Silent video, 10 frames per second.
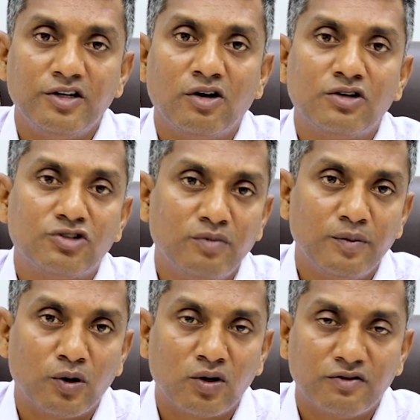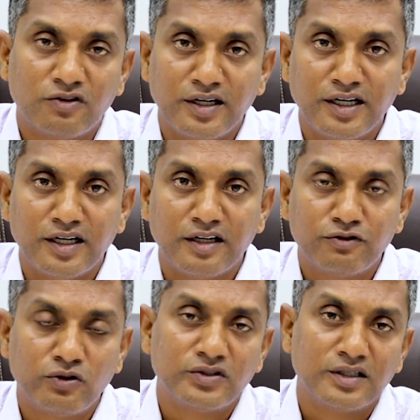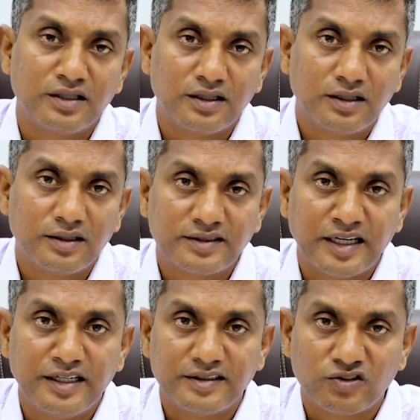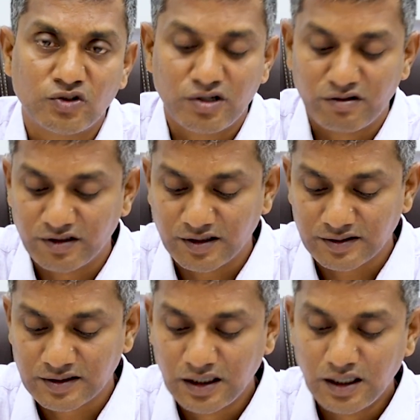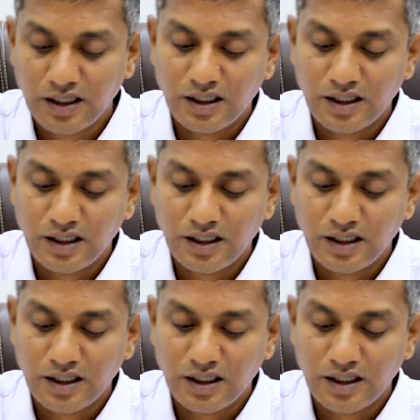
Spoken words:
We all should be proud of our Indian Air Force and the scientists associated with this.